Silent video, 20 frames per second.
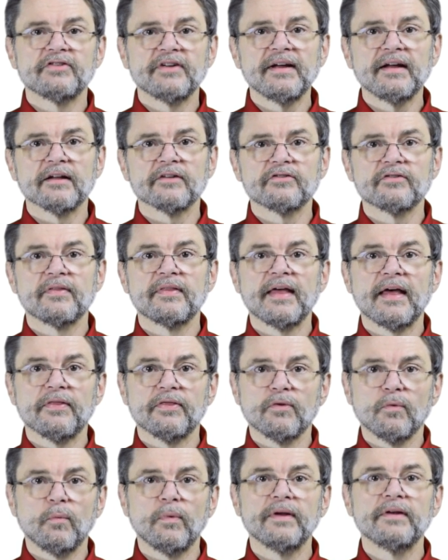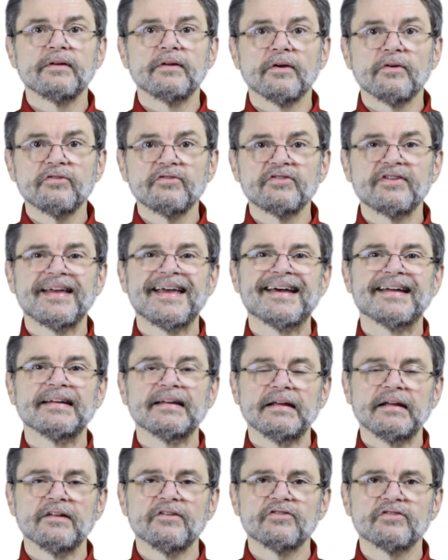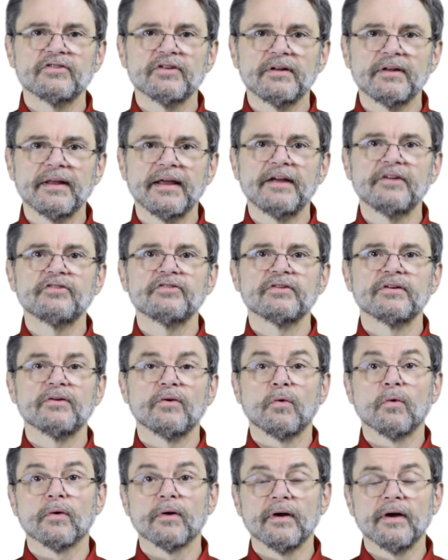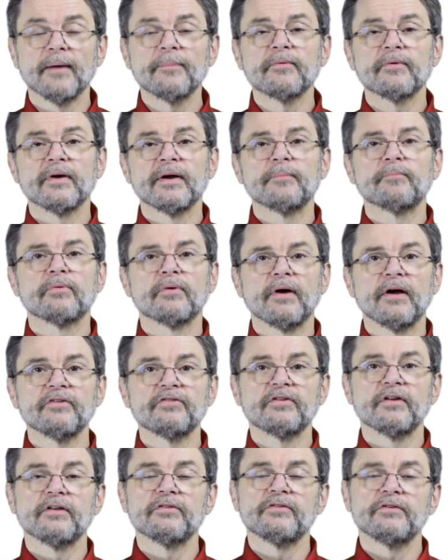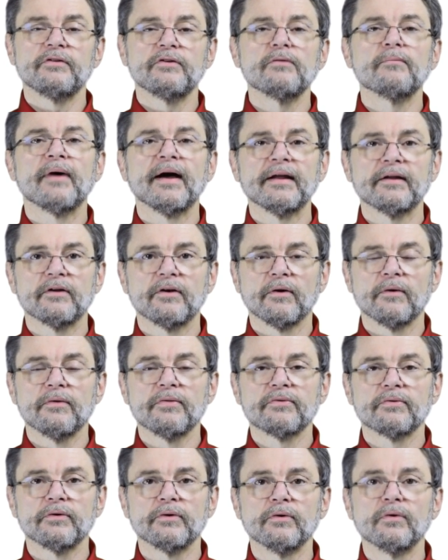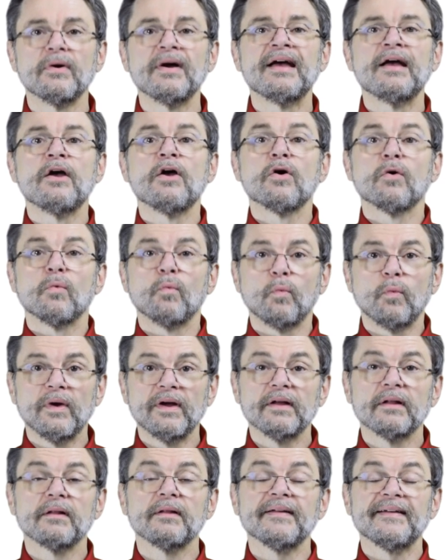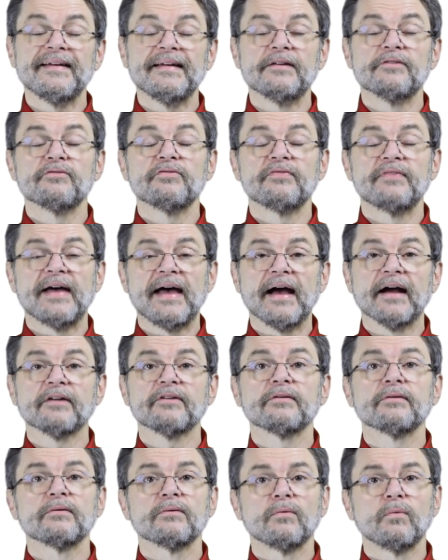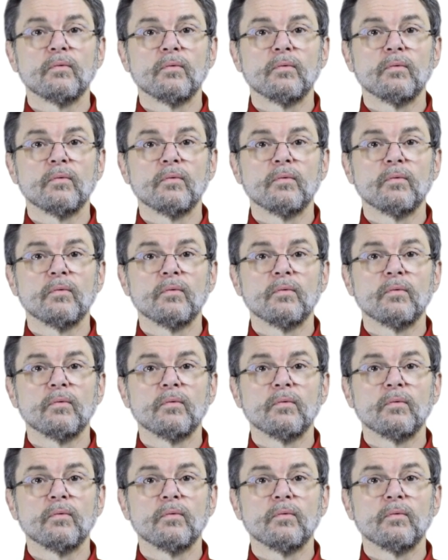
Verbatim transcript: chance that the Windows 10 installation or upgrade process you might go through will, in fact,